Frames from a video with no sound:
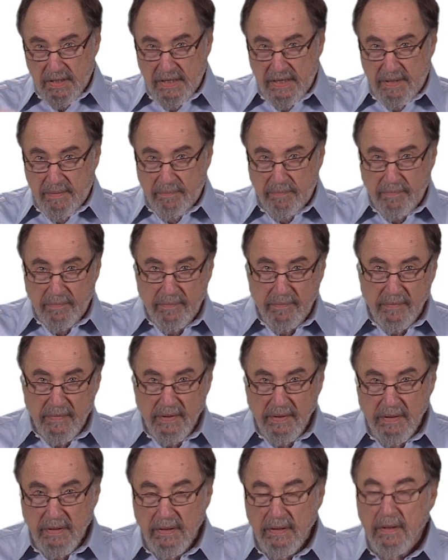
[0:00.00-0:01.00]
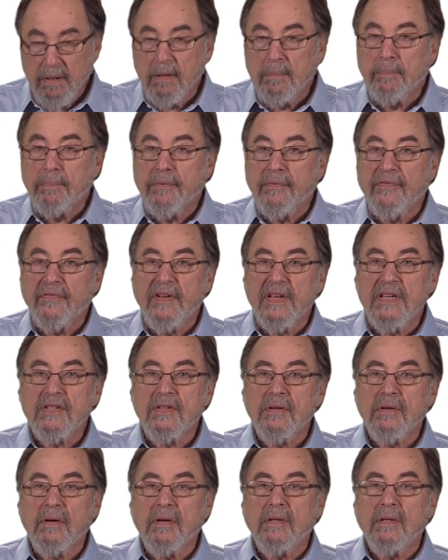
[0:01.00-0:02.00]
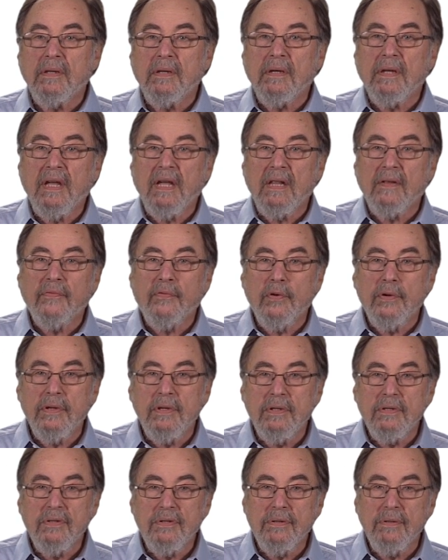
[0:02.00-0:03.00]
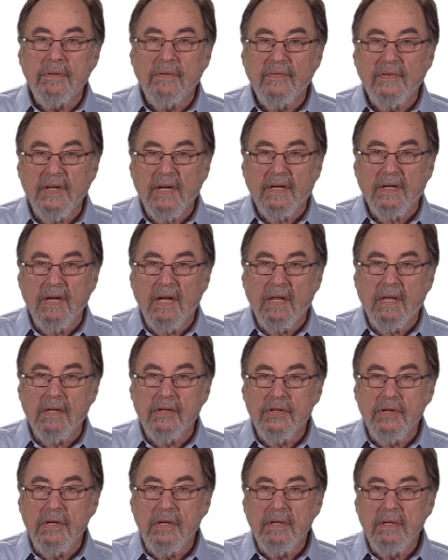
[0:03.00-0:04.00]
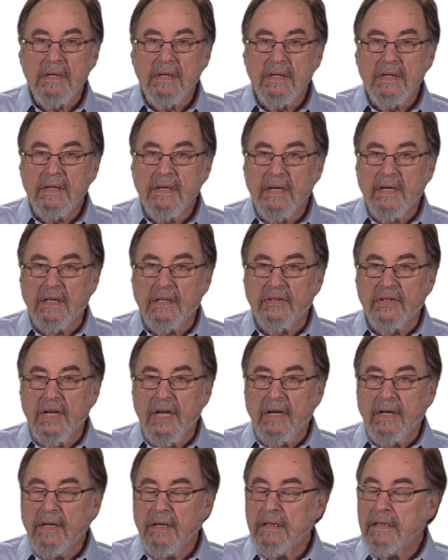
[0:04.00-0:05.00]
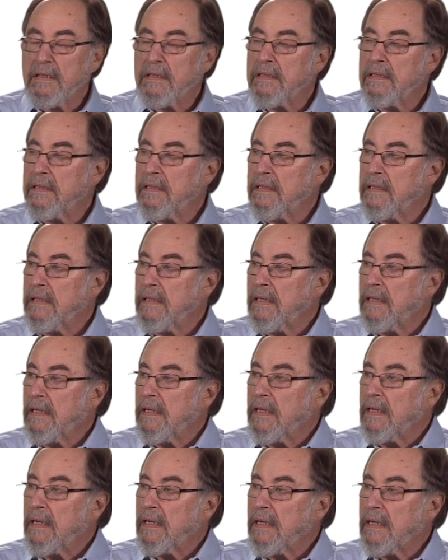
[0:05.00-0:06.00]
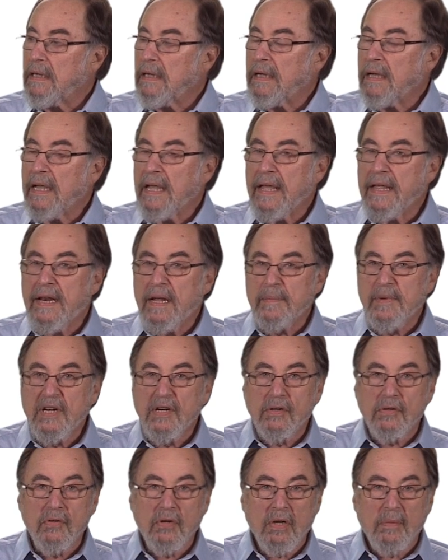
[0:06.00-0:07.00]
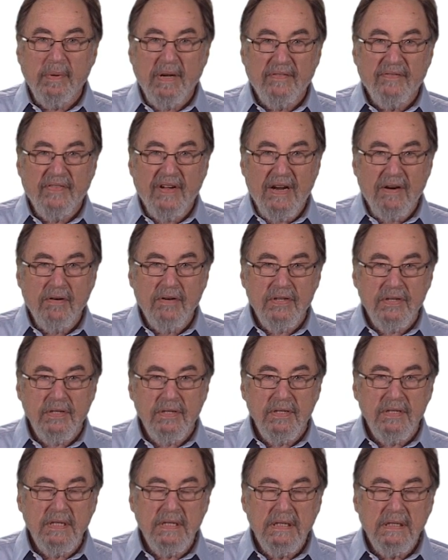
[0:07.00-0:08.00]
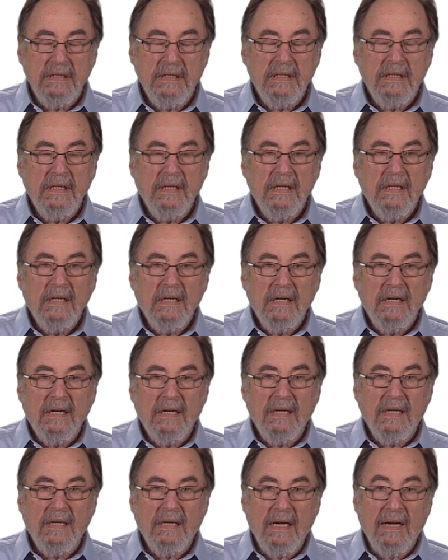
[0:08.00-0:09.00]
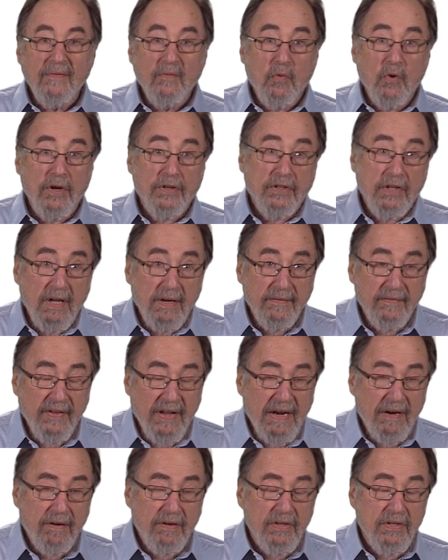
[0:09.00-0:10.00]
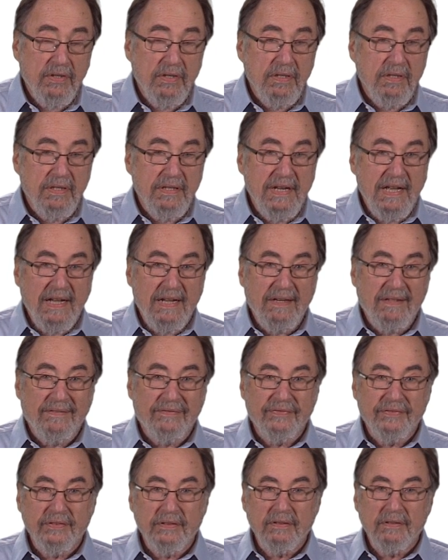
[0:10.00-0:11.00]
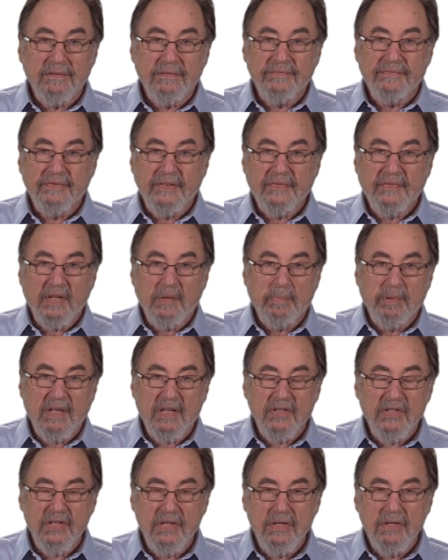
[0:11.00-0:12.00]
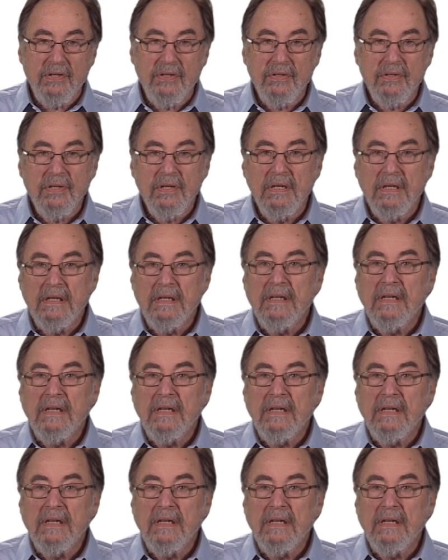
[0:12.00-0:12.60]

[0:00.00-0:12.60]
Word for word: I am a professor at the California Institute of Technology, Caltech, uh, and I'm here to talk about viruses. Uh, I've worked on viruses now for 50 plus years,